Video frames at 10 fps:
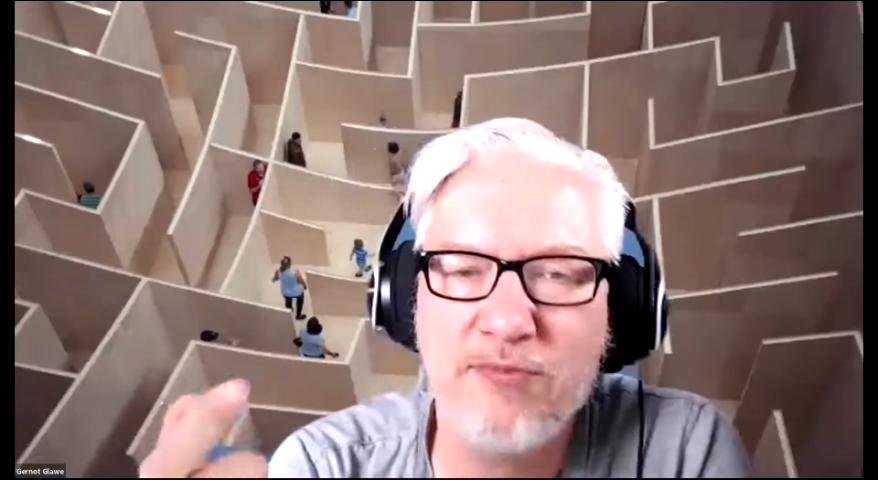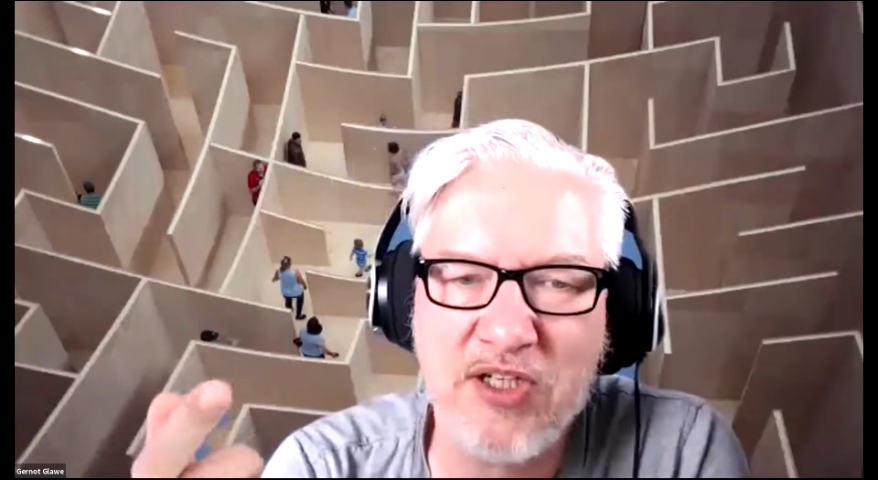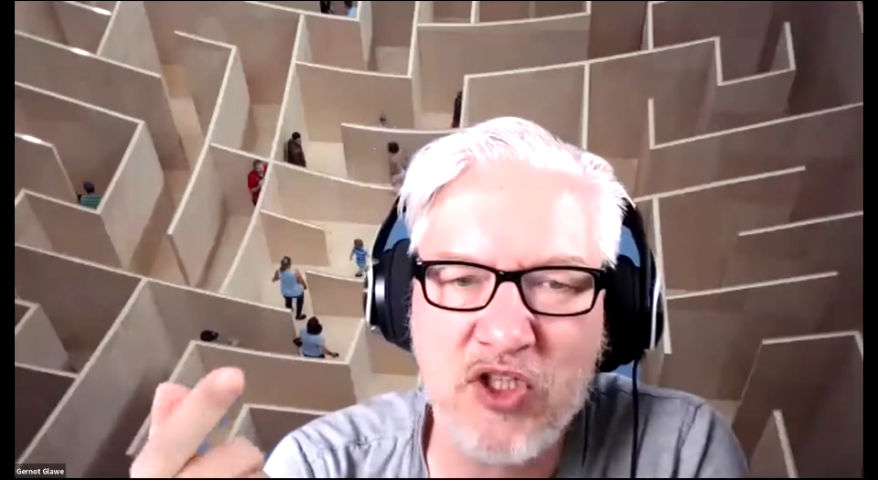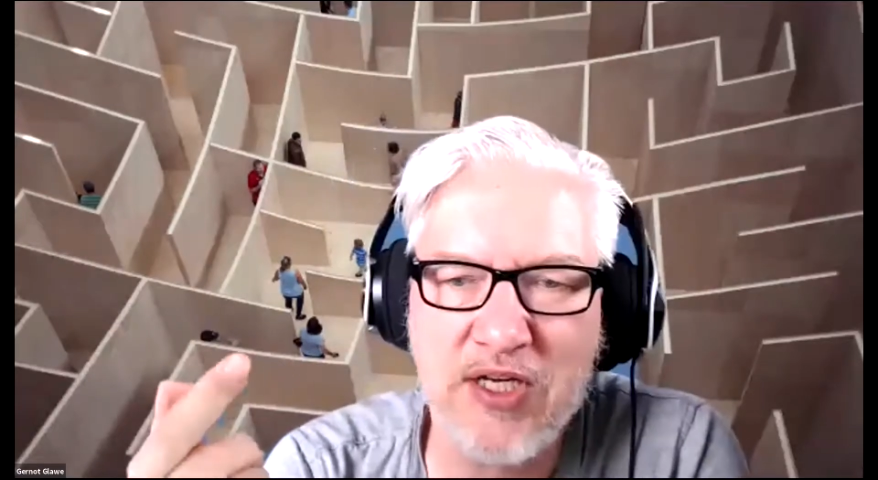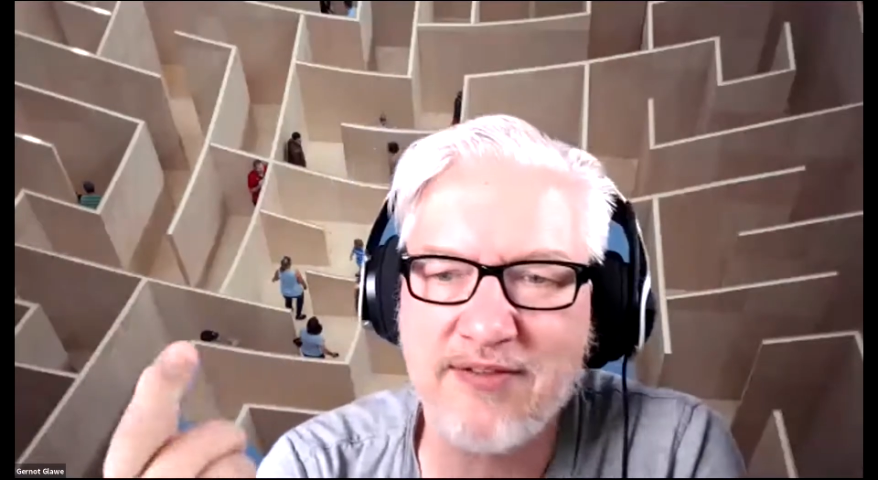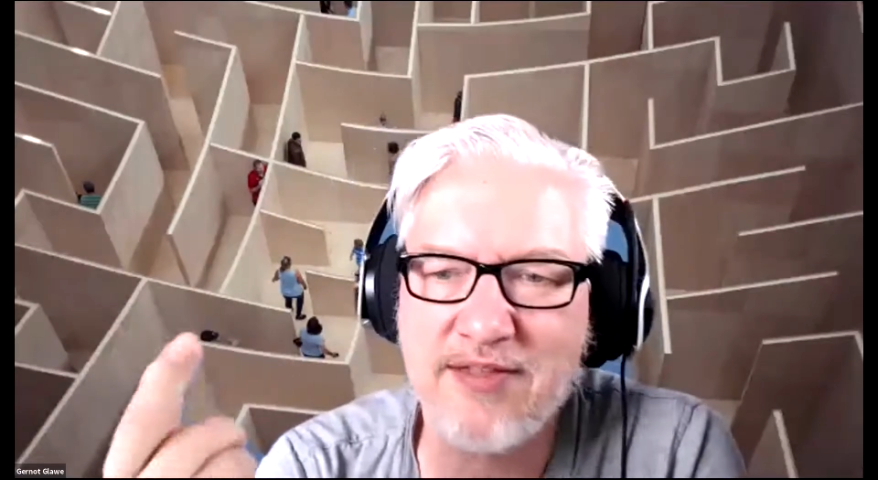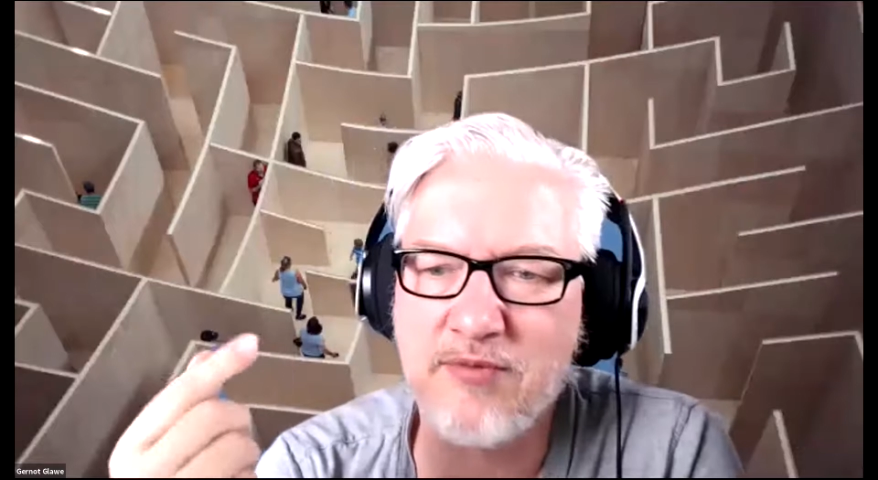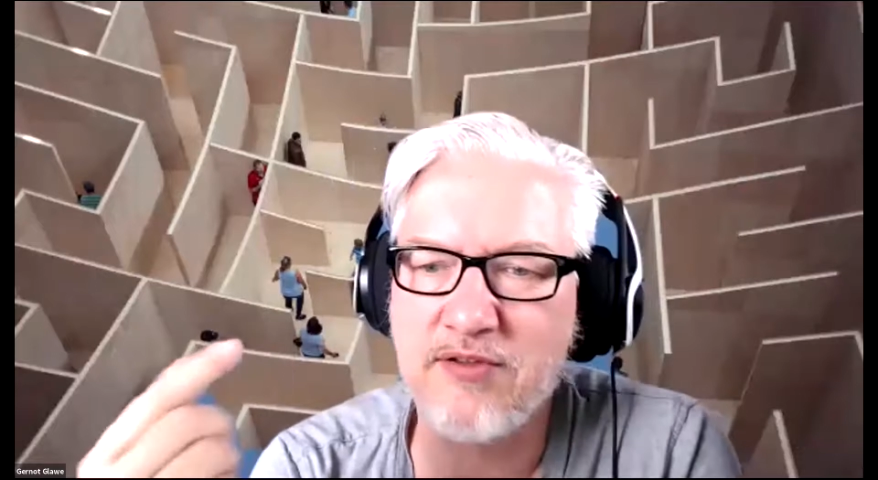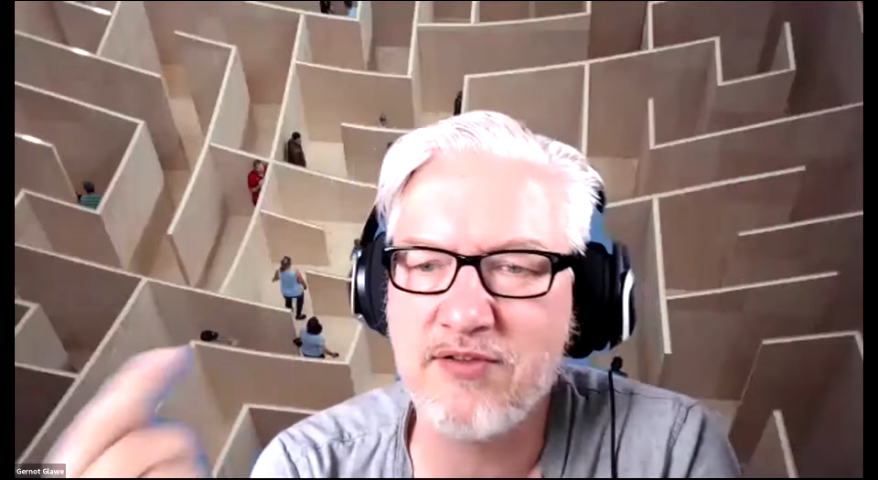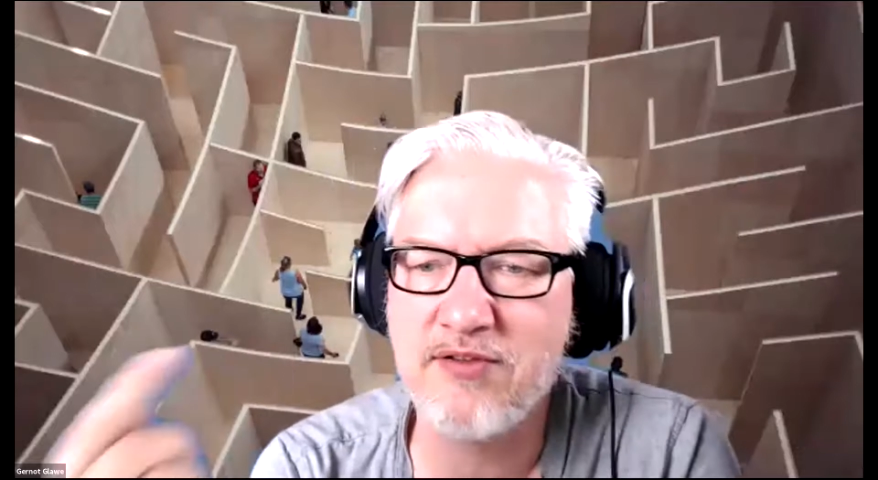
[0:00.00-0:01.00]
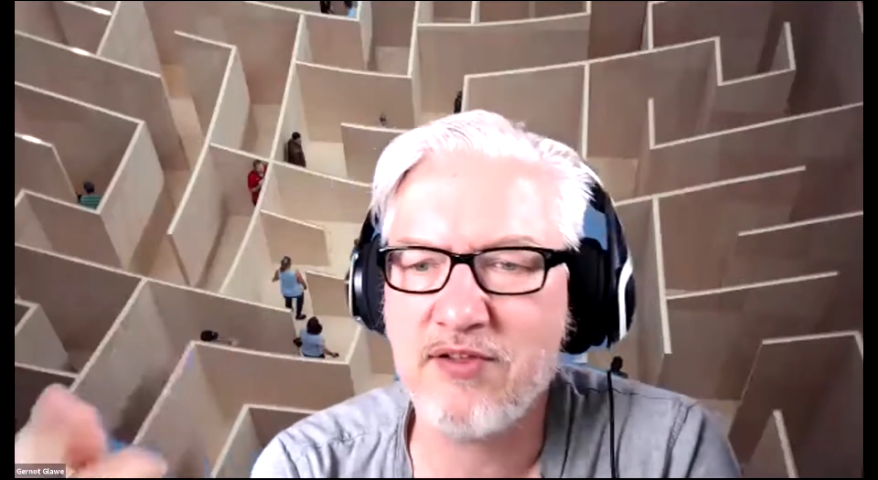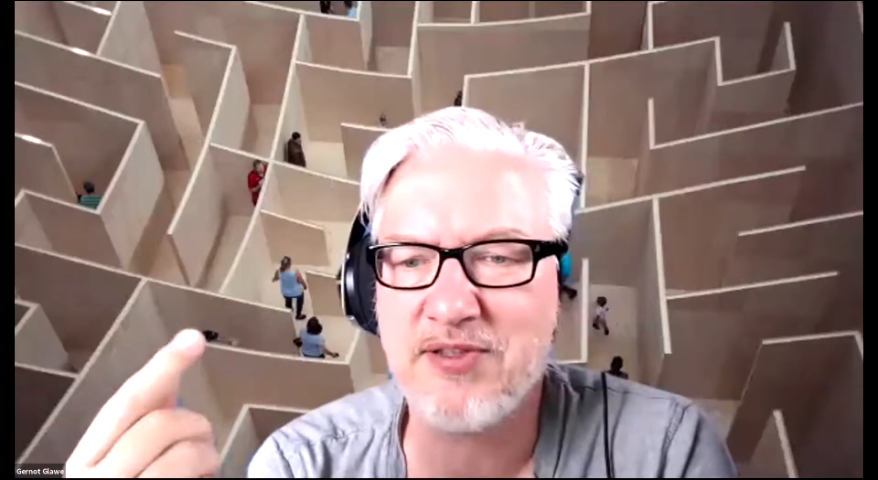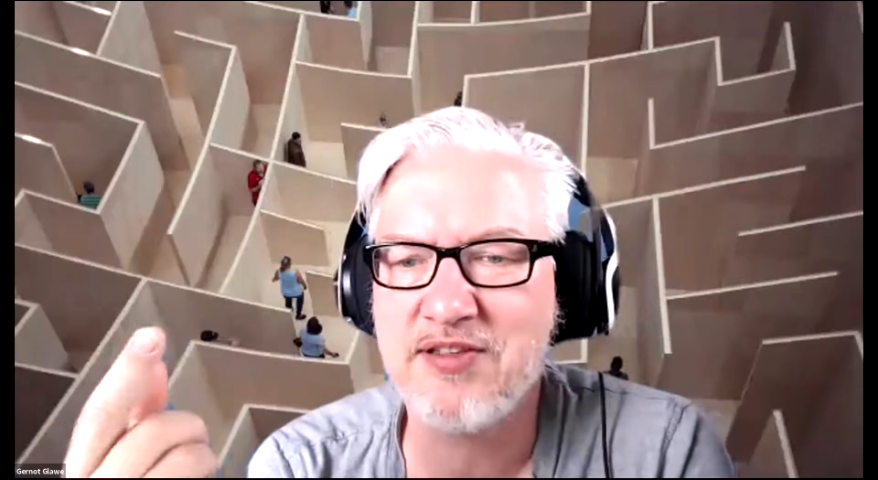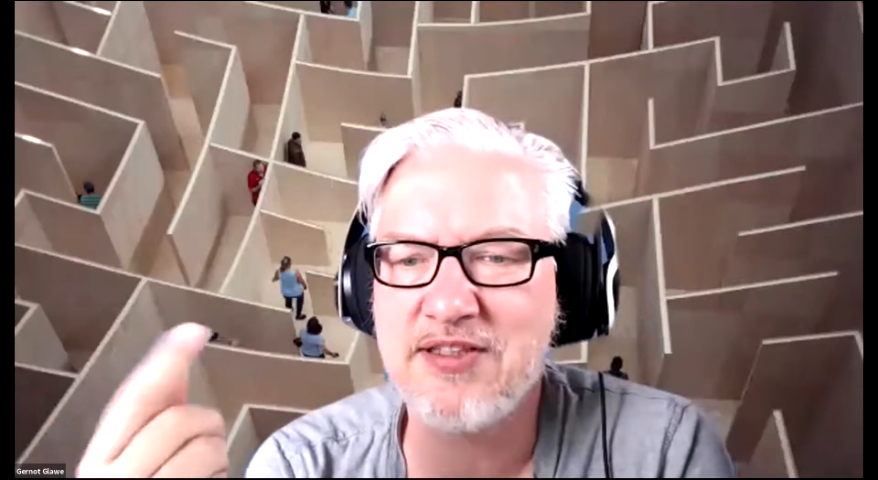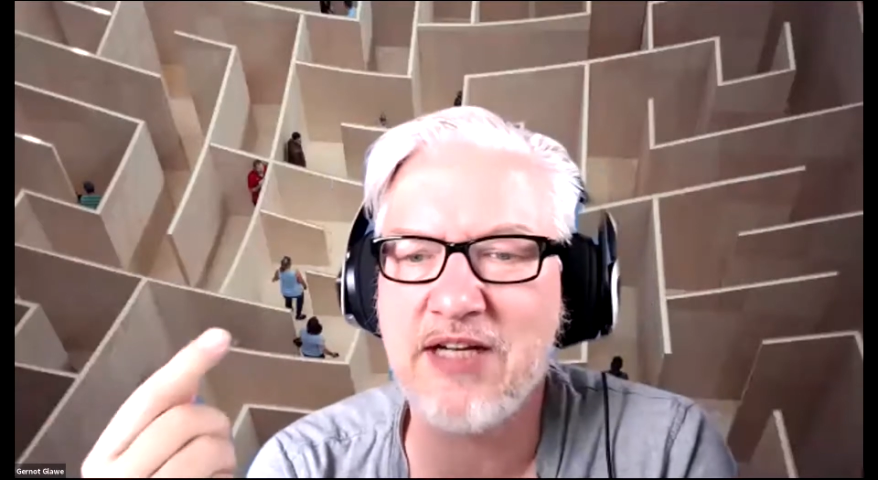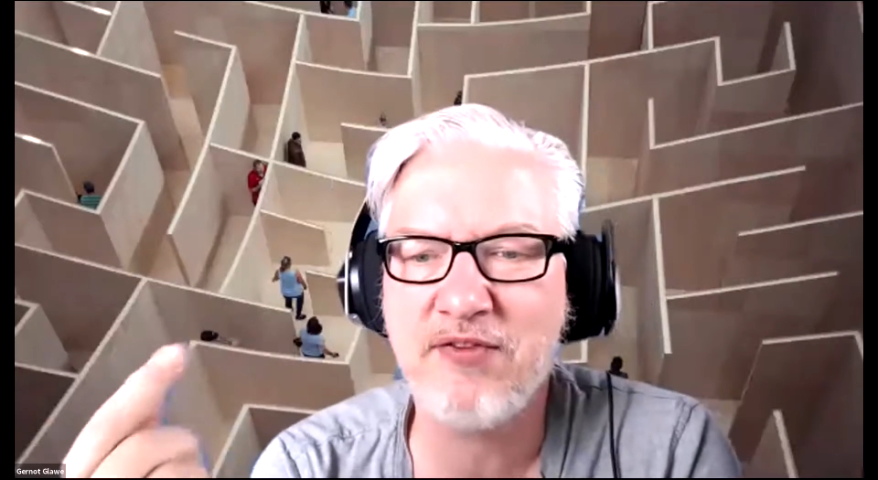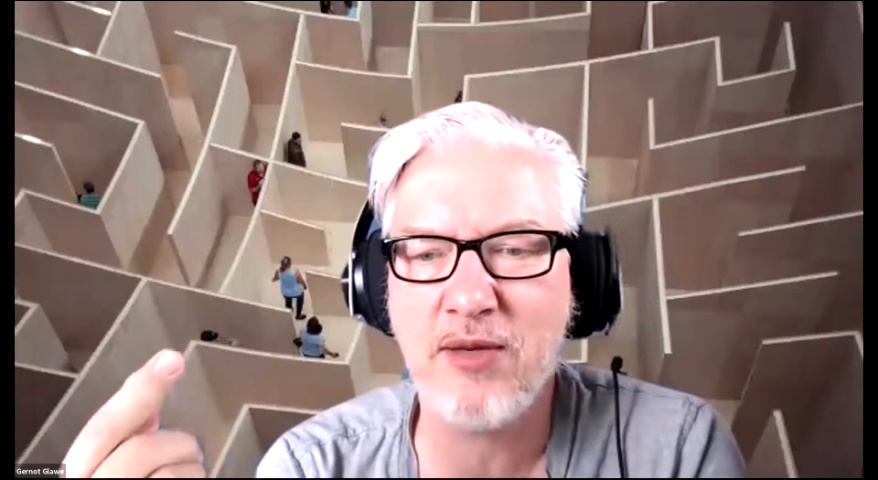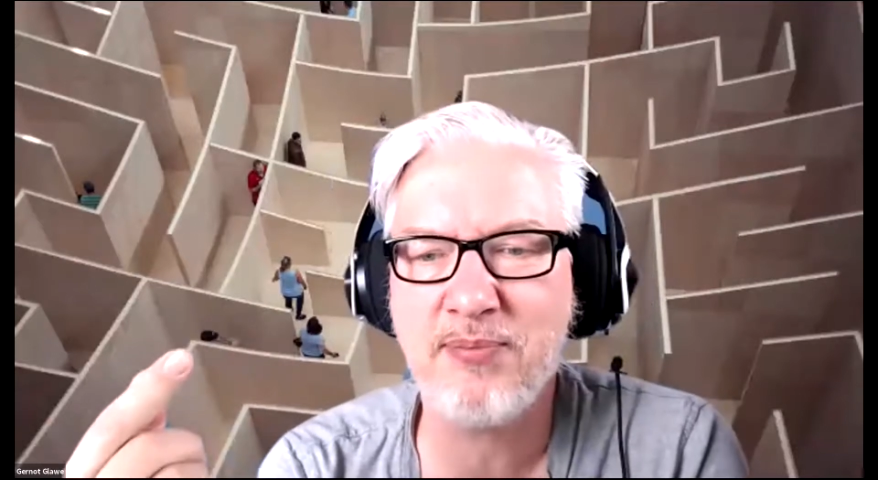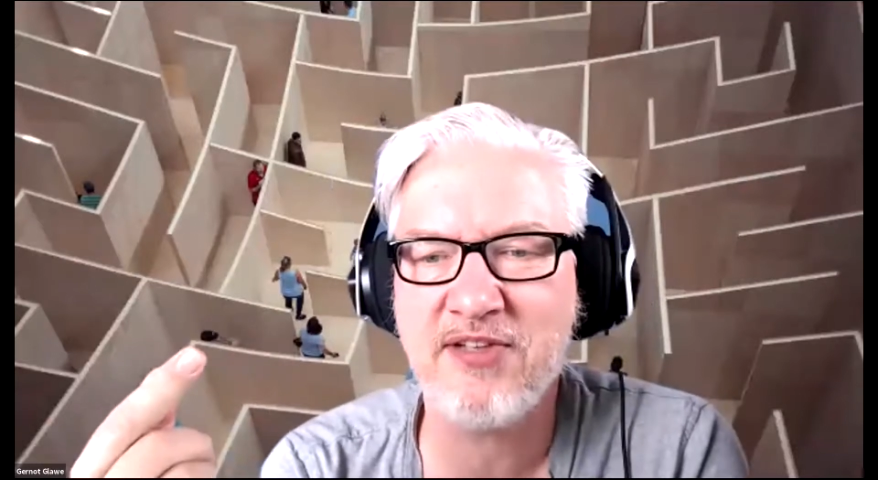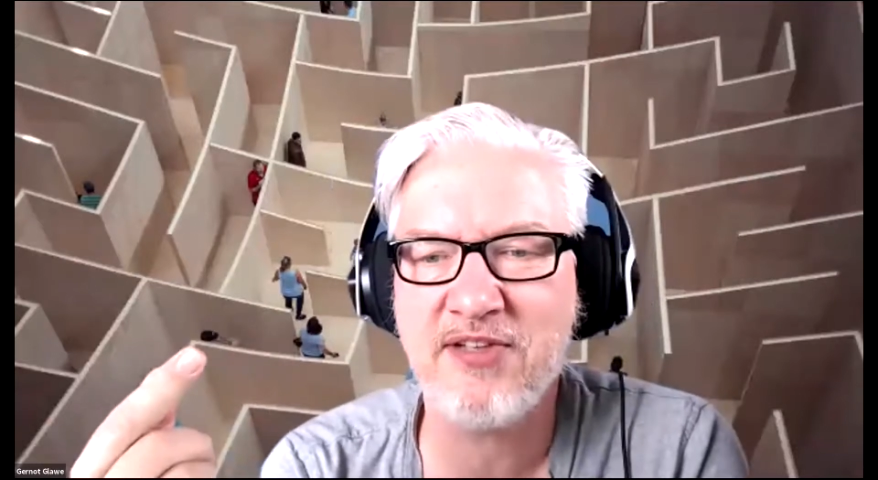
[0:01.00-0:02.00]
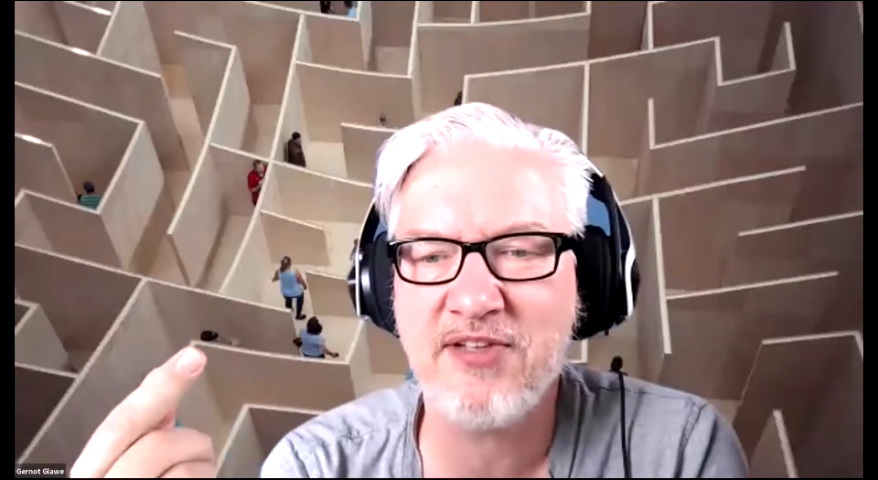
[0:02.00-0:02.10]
special exams, the SysOps and the DevOps,